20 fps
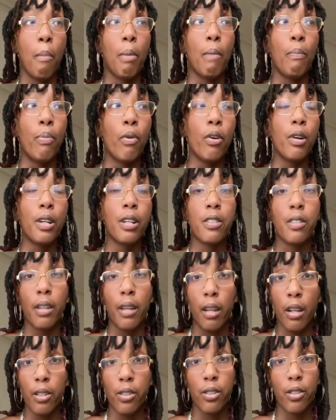But pork
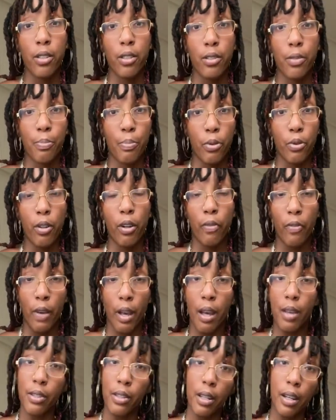
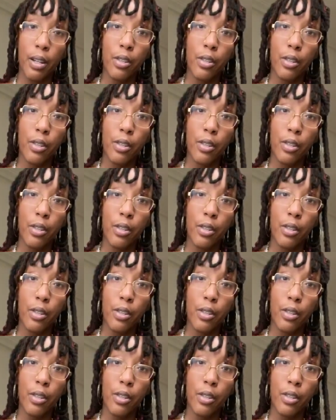fat is an